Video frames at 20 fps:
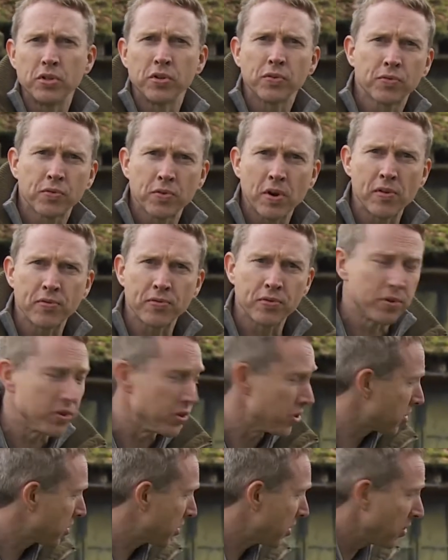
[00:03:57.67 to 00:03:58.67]
of
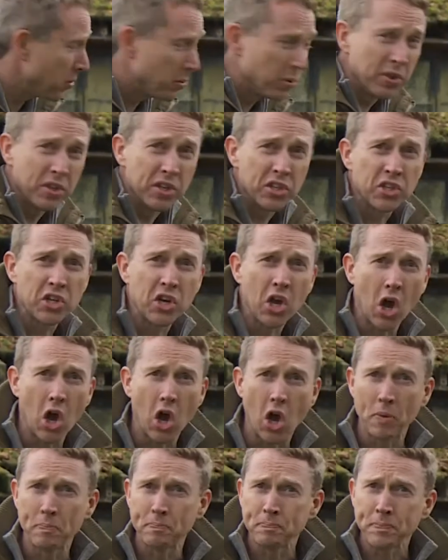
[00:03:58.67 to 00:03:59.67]
reference with this
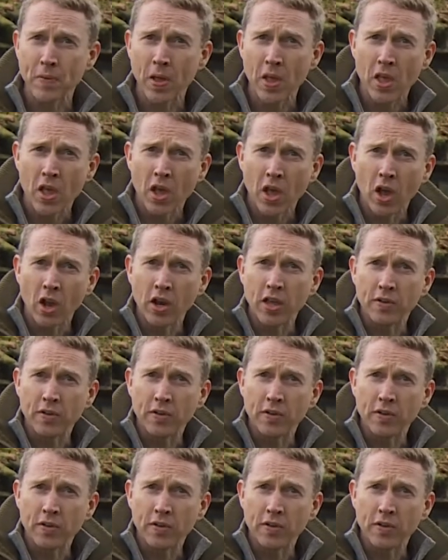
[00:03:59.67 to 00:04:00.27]
car. Earlier